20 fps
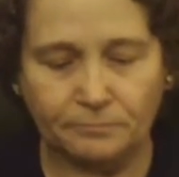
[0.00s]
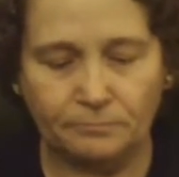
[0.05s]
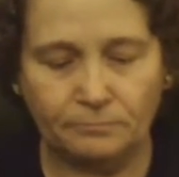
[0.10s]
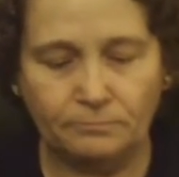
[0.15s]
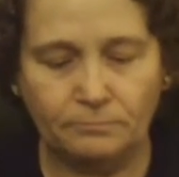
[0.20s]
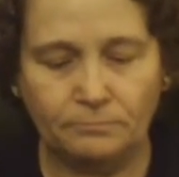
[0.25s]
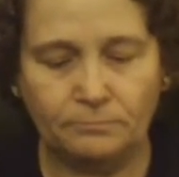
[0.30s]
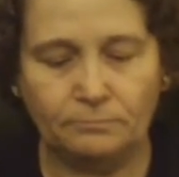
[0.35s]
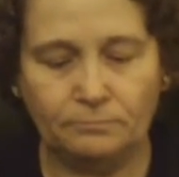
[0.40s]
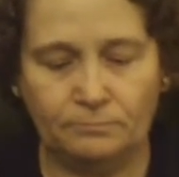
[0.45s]

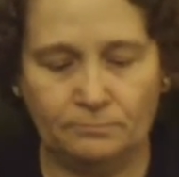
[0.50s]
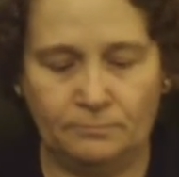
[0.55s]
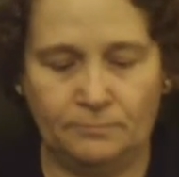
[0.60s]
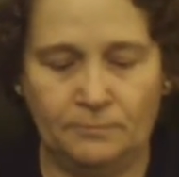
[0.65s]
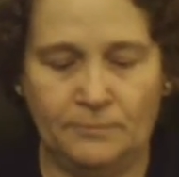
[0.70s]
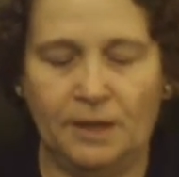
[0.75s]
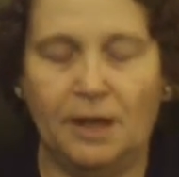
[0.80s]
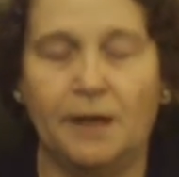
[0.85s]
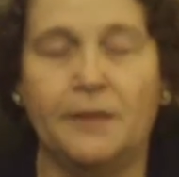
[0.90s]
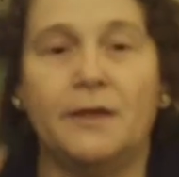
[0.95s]

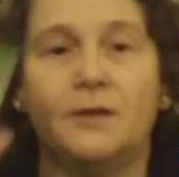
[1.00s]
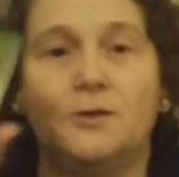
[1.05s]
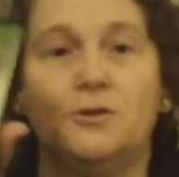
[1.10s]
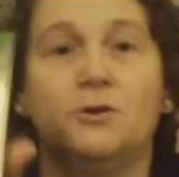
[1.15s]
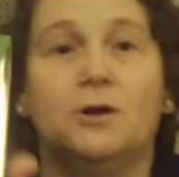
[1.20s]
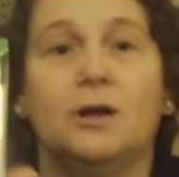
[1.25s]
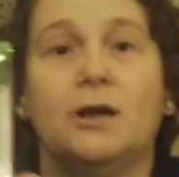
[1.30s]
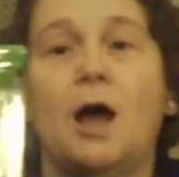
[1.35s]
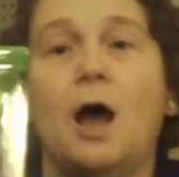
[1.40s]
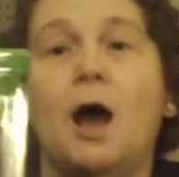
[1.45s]
And then
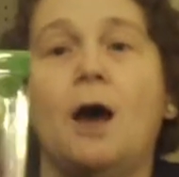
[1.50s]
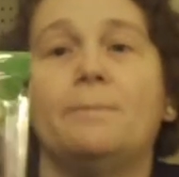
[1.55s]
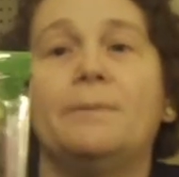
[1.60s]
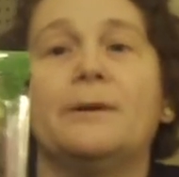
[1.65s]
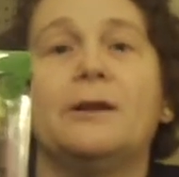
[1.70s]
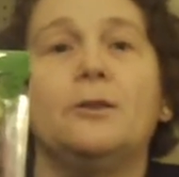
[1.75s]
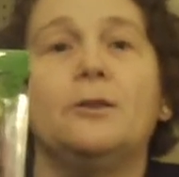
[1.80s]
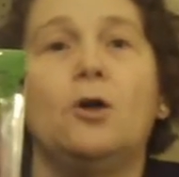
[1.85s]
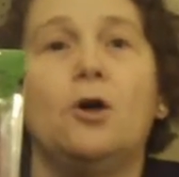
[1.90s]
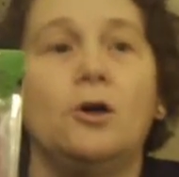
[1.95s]
you can hop
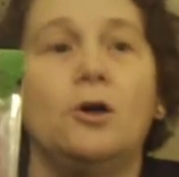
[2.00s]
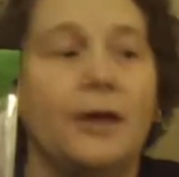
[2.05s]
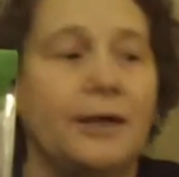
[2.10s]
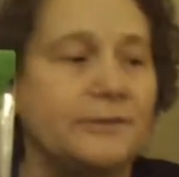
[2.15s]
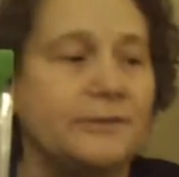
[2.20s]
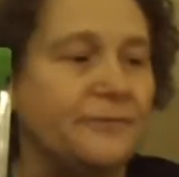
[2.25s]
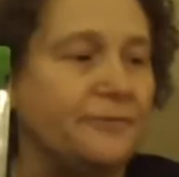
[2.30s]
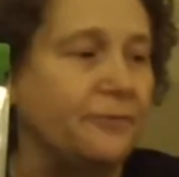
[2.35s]
it along as a